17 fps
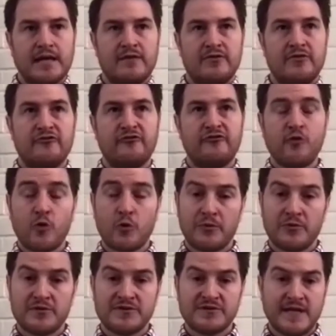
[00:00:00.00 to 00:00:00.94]
The
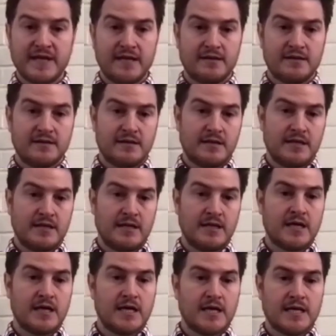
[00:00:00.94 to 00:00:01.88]
4%
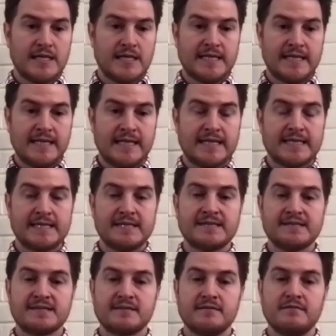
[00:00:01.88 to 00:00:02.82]

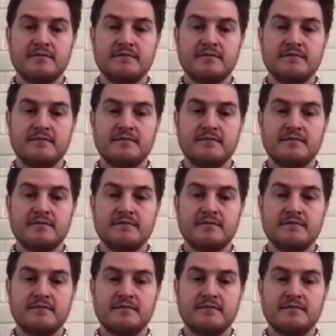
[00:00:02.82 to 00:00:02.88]
is